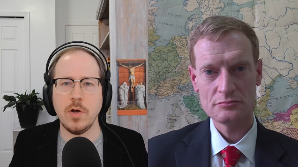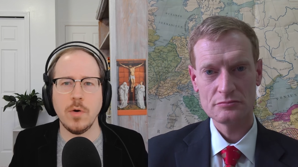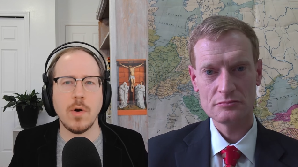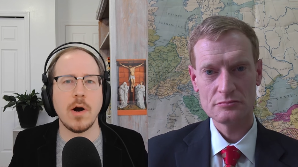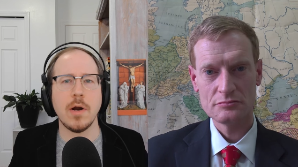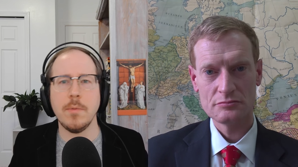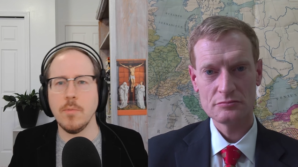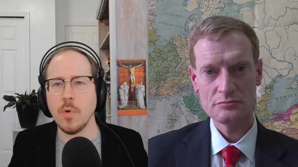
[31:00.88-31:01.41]
Speaker 1: who
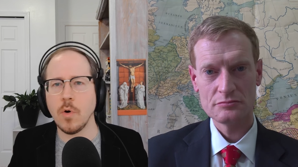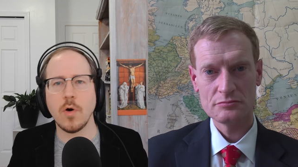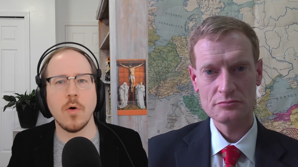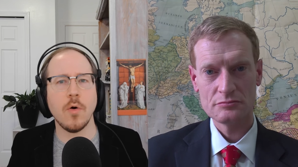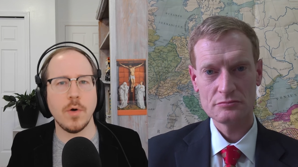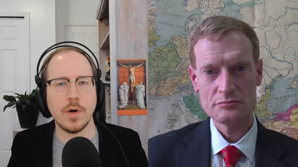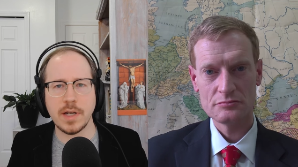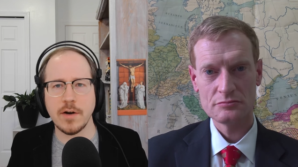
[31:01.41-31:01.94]
are in more
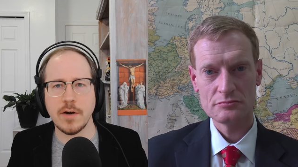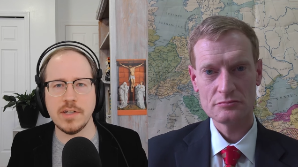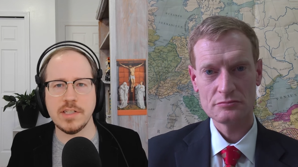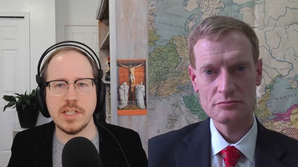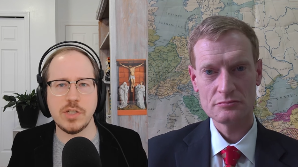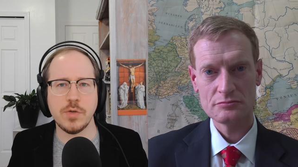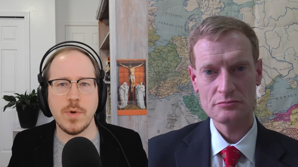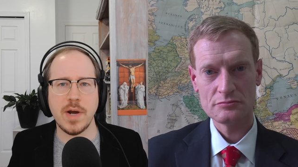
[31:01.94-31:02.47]
ordinary
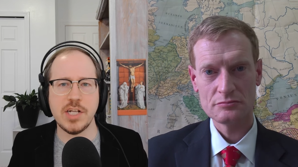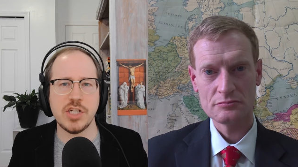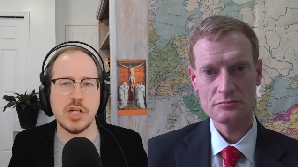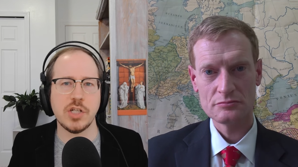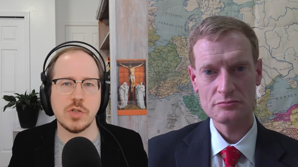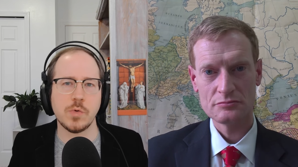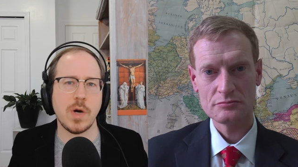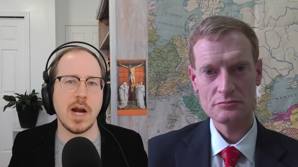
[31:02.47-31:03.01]

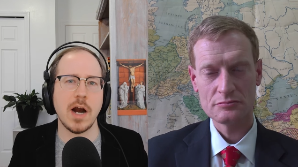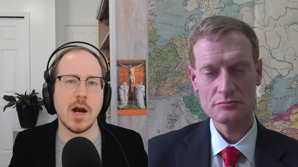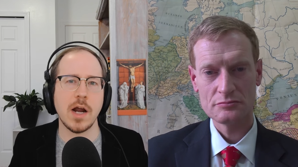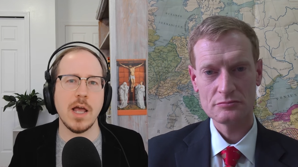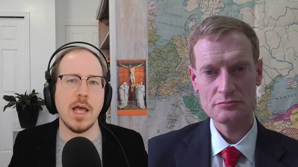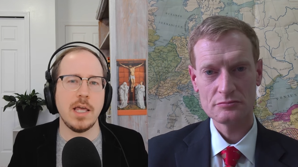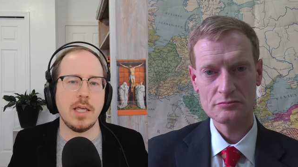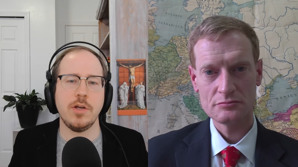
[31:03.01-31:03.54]
situations where
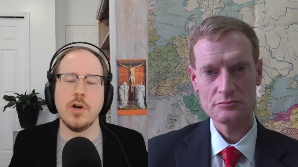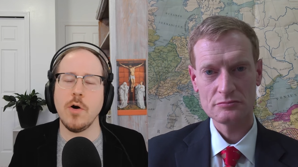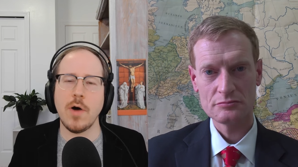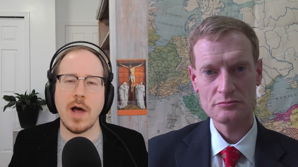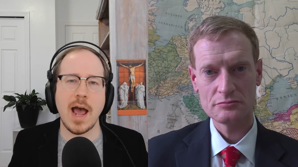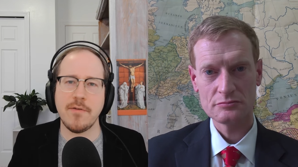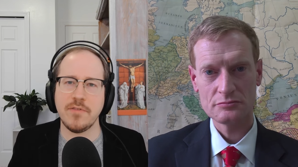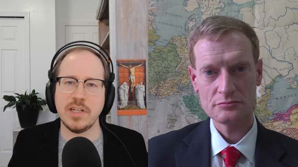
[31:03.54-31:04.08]
you
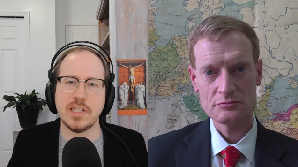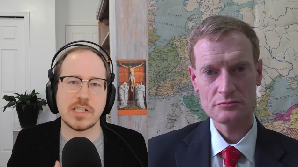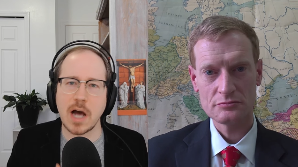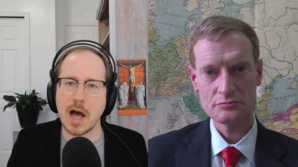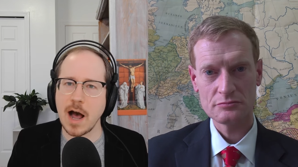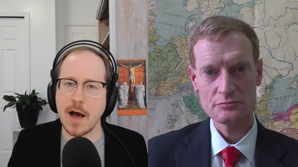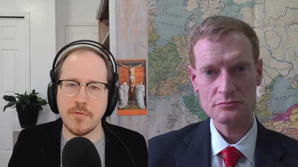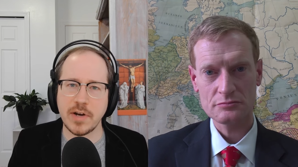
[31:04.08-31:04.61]
don't have this
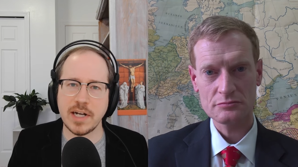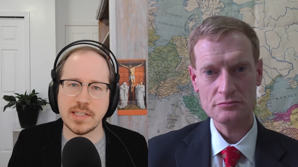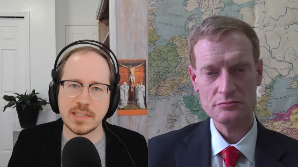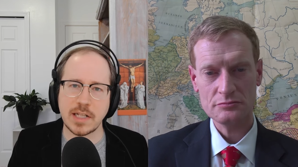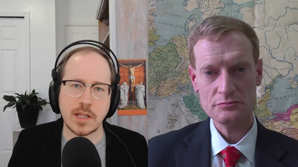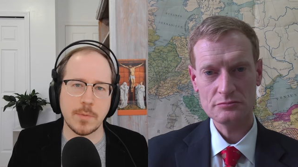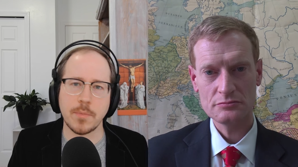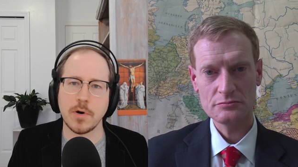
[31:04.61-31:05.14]
confidence
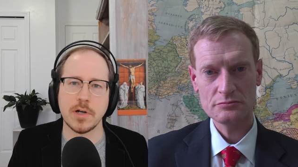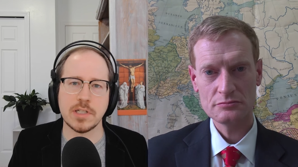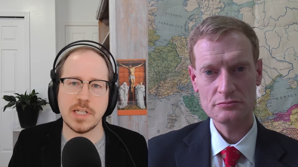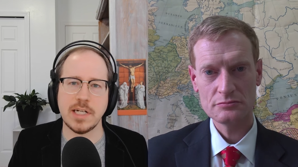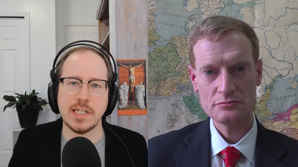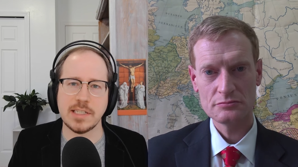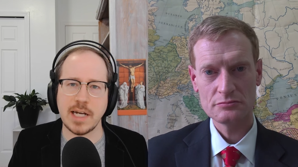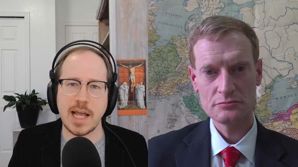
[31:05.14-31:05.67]
that the
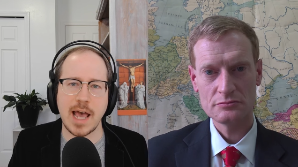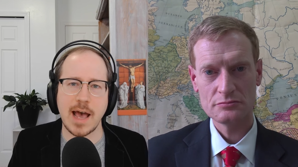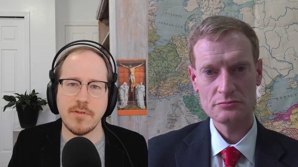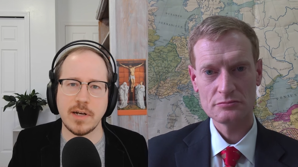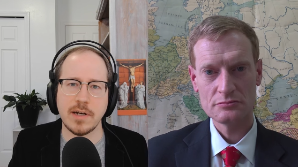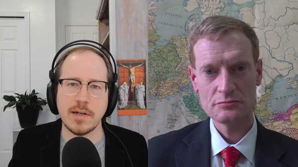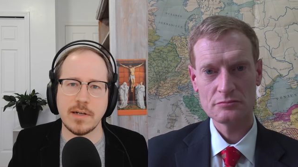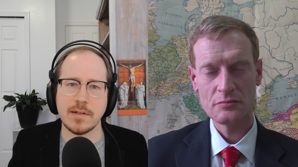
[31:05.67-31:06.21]
person is in
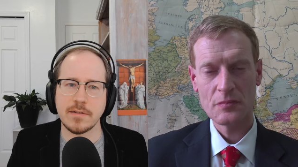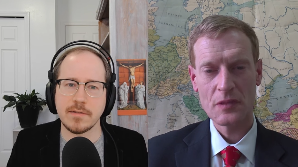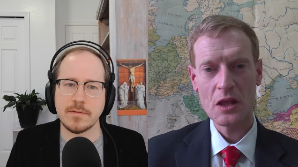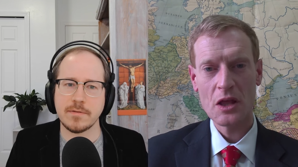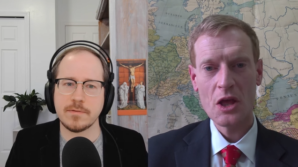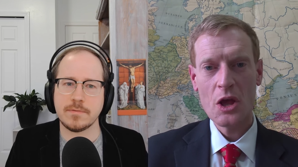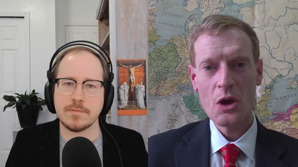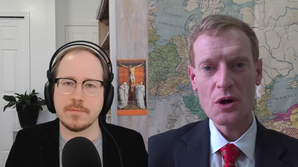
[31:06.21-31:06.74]
heaven?
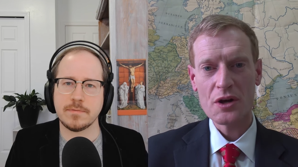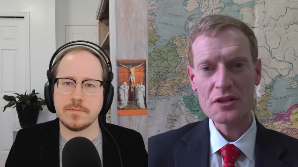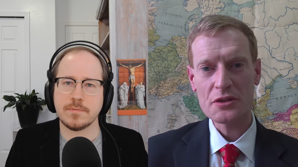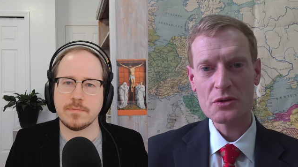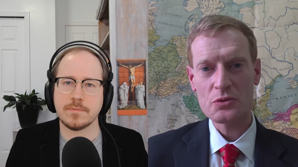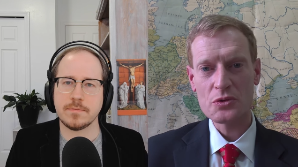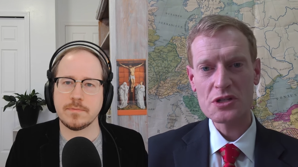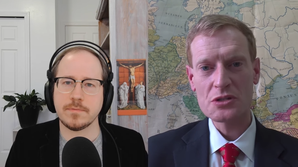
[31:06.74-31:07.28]
Speaker 2: Well, I think
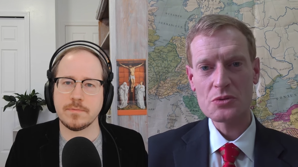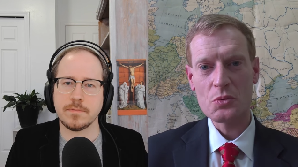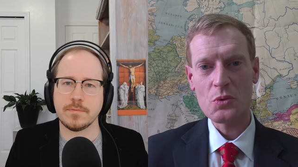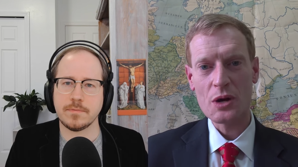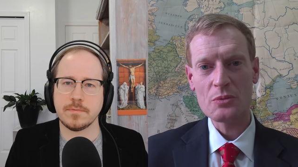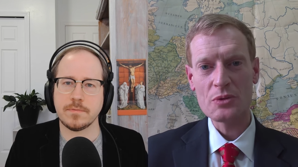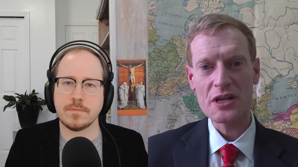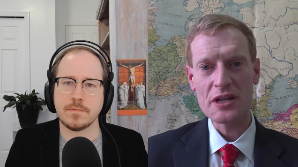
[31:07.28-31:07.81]
the reason
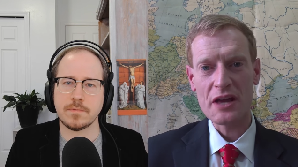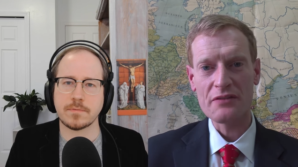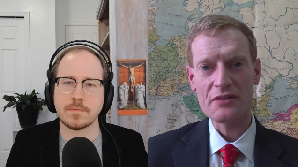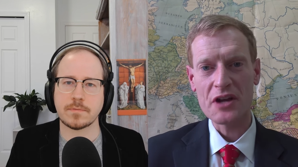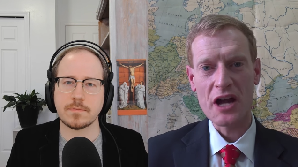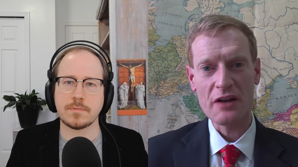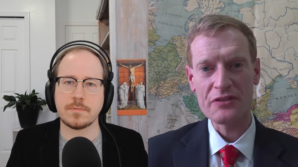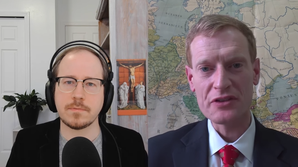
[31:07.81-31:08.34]
why we can have
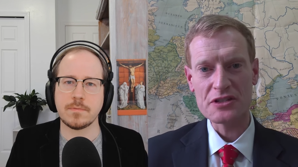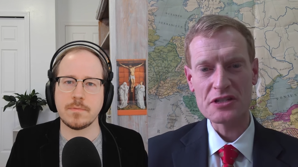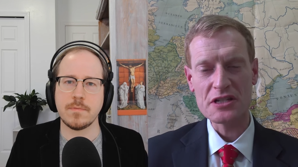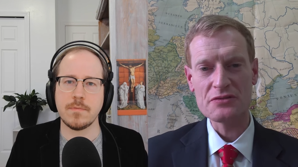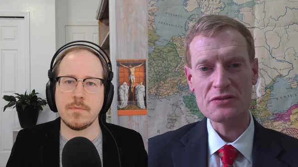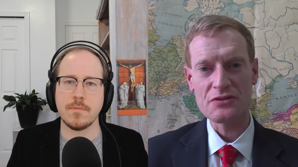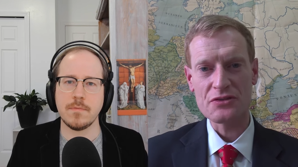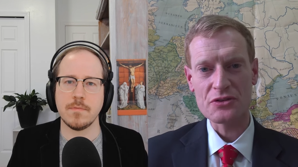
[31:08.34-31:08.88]
confidence
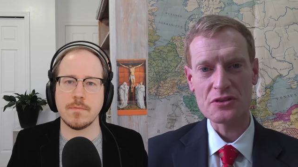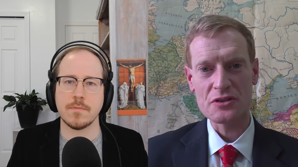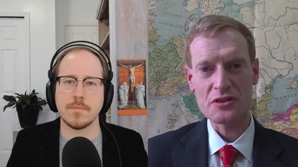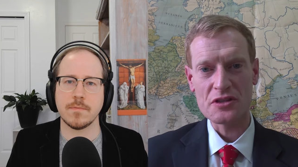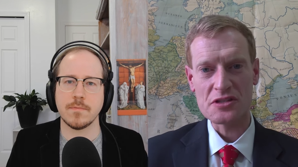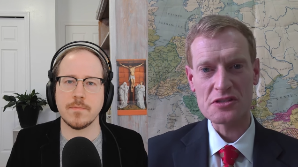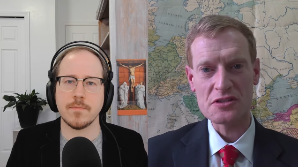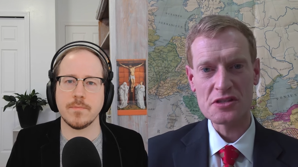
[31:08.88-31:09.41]
even for
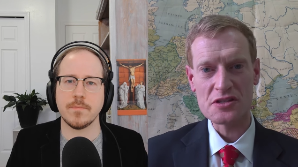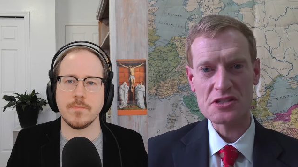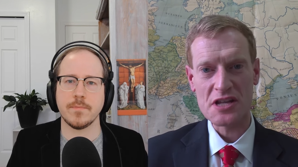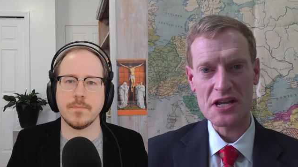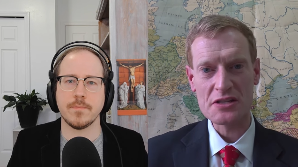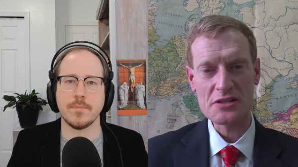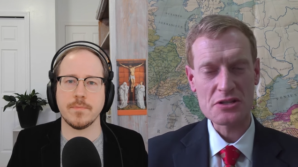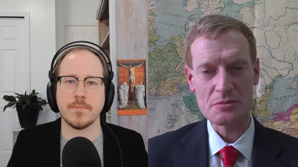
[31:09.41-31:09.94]
the the
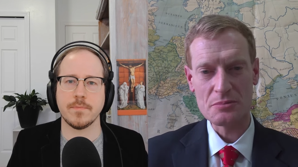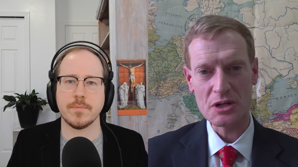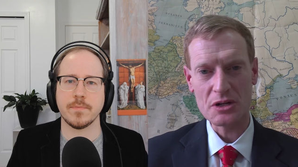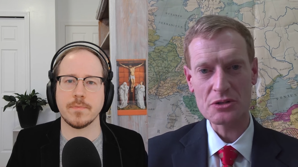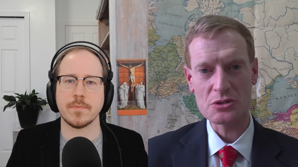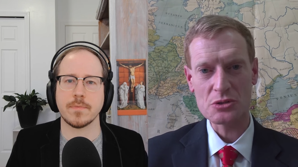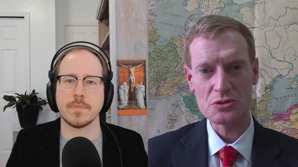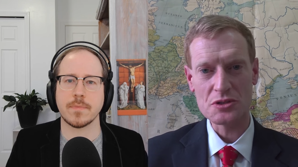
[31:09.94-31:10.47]
saints
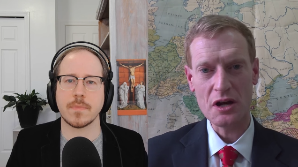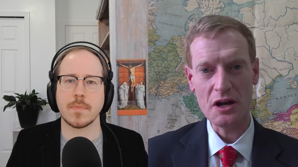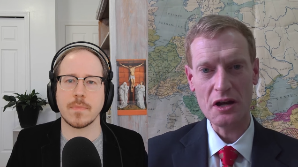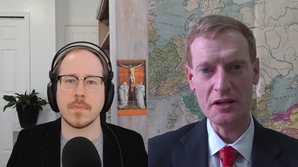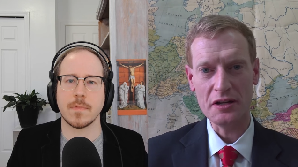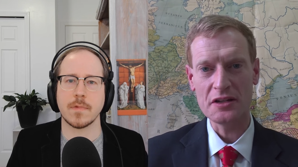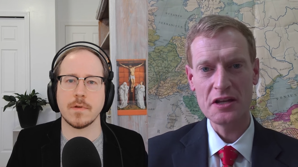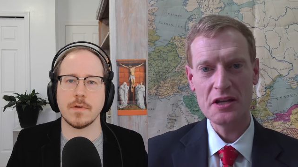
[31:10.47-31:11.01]
among us who
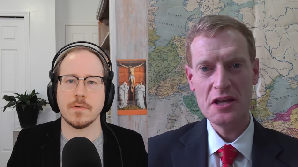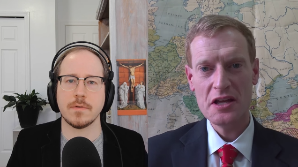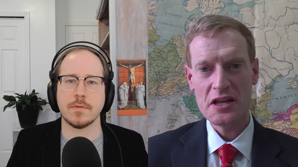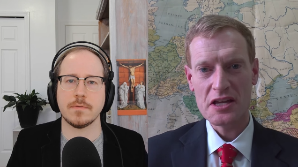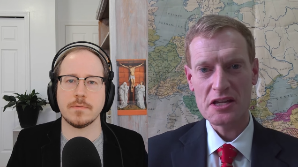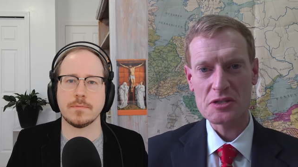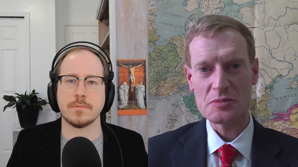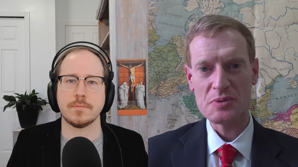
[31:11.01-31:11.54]
die
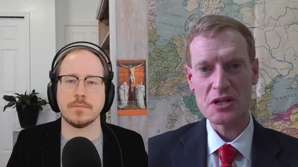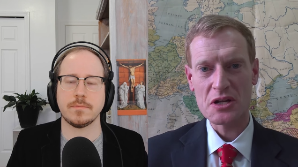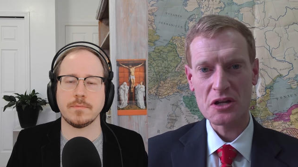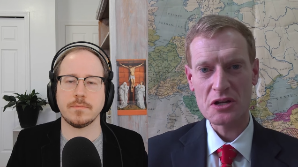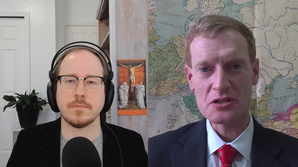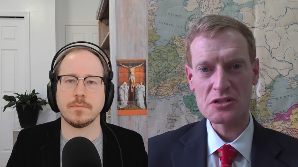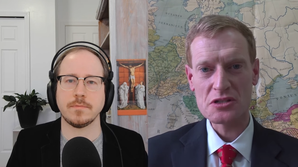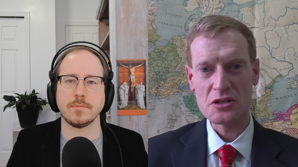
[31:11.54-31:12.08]
is
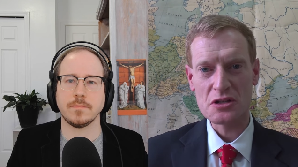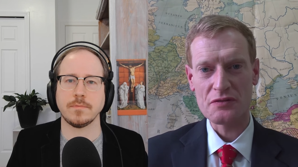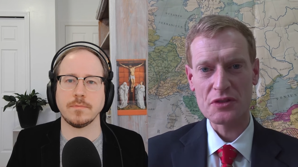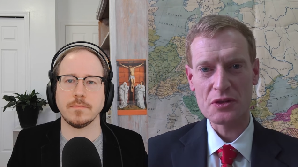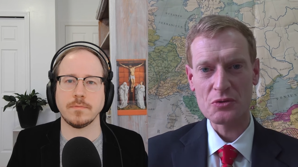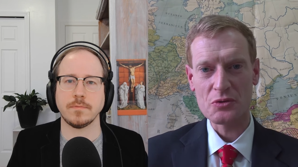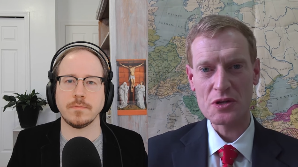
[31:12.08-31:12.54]
because of the